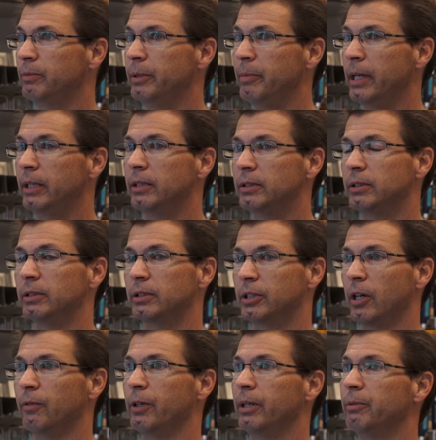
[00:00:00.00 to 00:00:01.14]
we made this
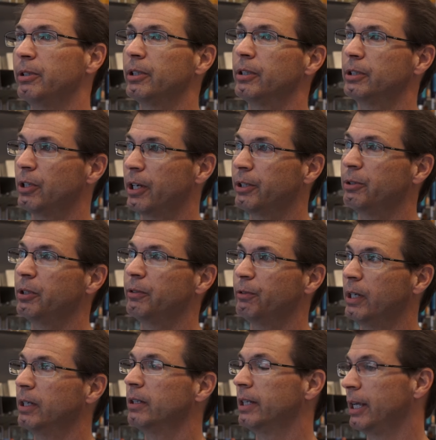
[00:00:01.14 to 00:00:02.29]
discovery and we started talking to our
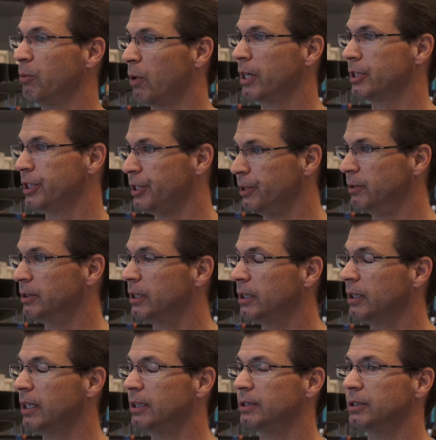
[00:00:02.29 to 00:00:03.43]
friends. They wanted to use it,
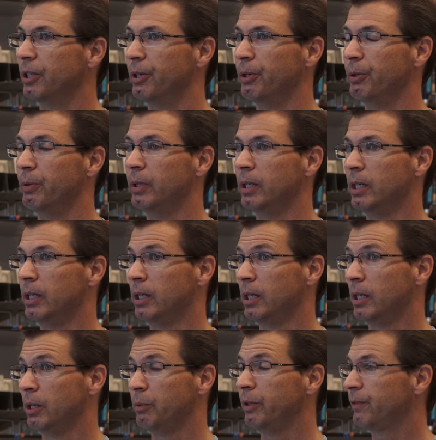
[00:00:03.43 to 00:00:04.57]
and so
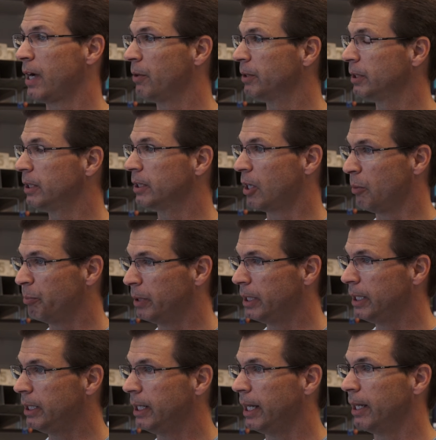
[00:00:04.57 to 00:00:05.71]
we founded the
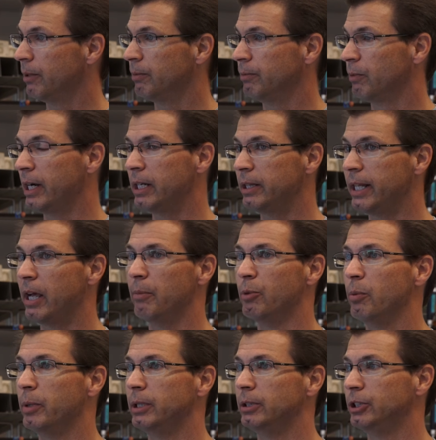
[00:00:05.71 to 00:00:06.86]
company. And right at that
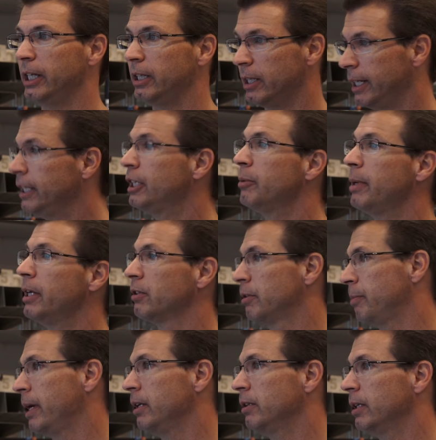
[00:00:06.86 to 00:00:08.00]
moment, the incubator
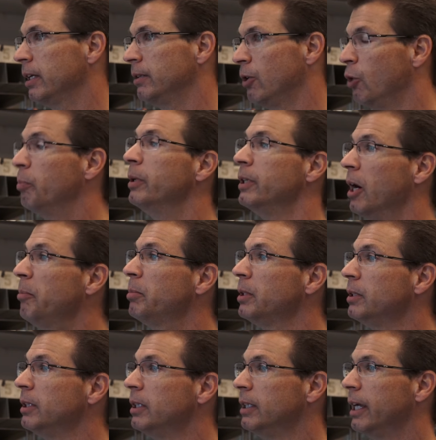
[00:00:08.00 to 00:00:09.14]
space had opened up,
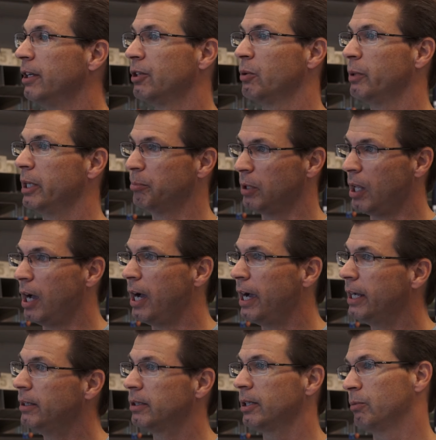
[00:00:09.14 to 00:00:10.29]
and so we
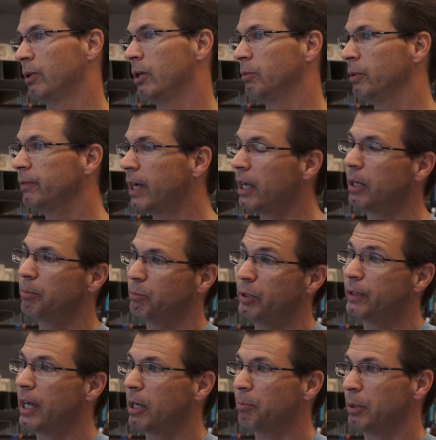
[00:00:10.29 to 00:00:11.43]
applied and said, "Well, we've got
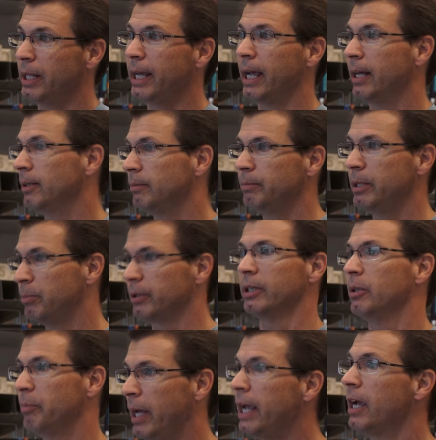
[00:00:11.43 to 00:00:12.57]
a plan. People are
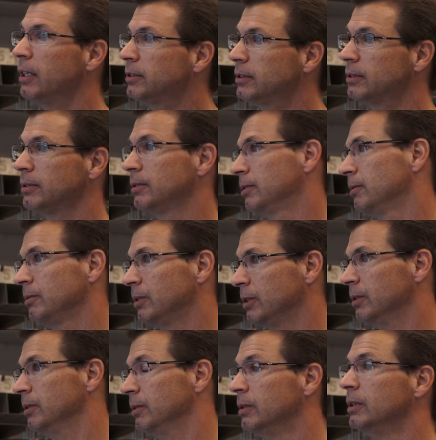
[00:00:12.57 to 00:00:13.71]
going to pay us
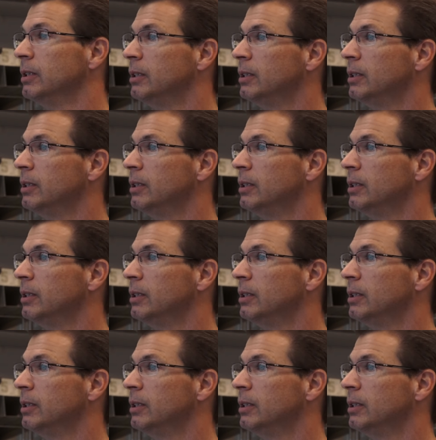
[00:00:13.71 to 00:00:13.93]
to